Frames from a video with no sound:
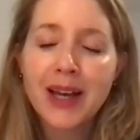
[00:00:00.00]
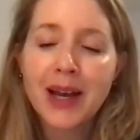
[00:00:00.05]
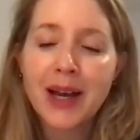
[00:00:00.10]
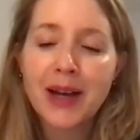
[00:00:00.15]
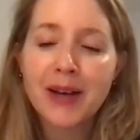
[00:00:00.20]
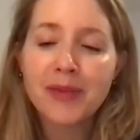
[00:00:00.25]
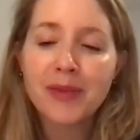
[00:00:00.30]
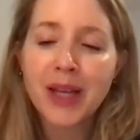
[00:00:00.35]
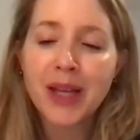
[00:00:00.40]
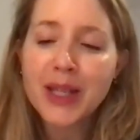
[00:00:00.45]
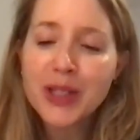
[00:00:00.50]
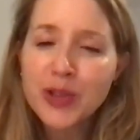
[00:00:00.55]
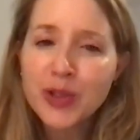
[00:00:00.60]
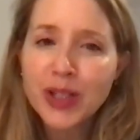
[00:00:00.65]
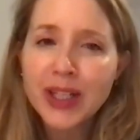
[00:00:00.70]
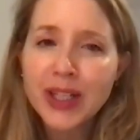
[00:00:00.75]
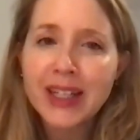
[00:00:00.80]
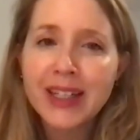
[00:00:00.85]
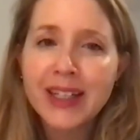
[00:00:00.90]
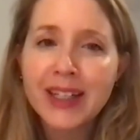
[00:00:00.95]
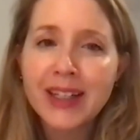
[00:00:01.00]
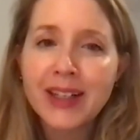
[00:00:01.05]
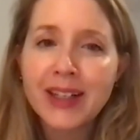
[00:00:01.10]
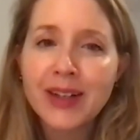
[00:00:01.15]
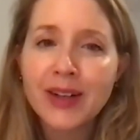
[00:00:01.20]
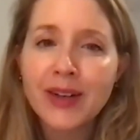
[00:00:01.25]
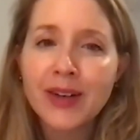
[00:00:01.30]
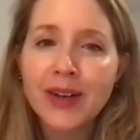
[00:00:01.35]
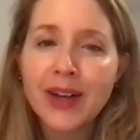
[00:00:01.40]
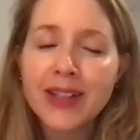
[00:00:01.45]
Um, Adrian, you
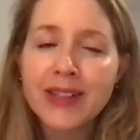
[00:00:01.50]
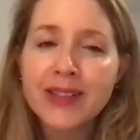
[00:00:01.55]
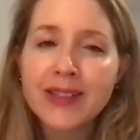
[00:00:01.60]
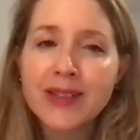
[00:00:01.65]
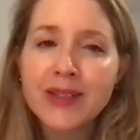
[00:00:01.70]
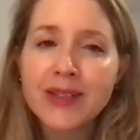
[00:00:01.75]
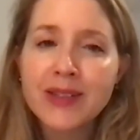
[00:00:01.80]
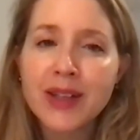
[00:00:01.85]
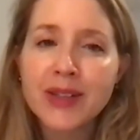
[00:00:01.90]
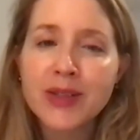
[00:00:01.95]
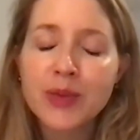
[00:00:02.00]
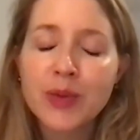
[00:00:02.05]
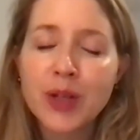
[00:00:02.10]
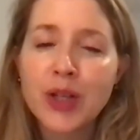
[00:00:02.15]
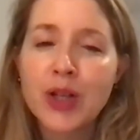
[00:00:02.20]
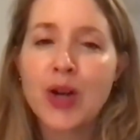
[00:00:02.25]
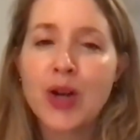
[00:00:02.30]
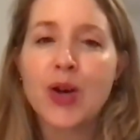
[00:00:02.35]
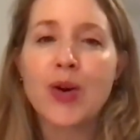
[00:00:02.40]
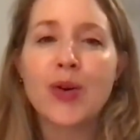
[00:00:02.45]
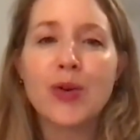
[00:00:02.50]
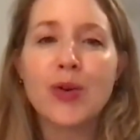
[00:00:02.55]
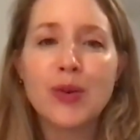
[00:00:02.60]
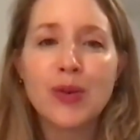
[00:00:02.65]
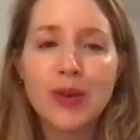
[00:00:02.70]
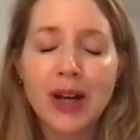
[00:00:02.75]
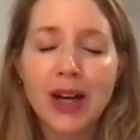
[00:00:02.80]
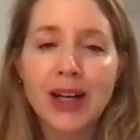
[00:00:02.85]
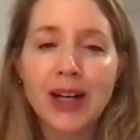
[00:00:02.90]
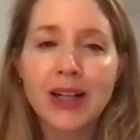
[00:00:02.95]
know, as as we
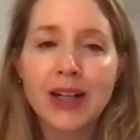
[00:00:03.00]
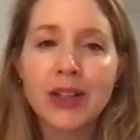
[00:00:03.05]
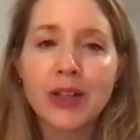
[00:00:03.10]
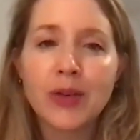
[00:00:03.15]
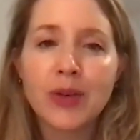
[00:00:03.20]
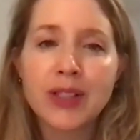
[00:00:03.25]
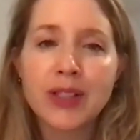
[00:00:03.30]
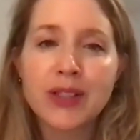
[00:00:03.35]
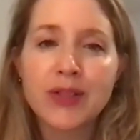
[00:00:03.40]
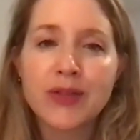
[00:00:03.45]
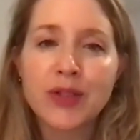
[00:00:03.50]
know, uh, U.S.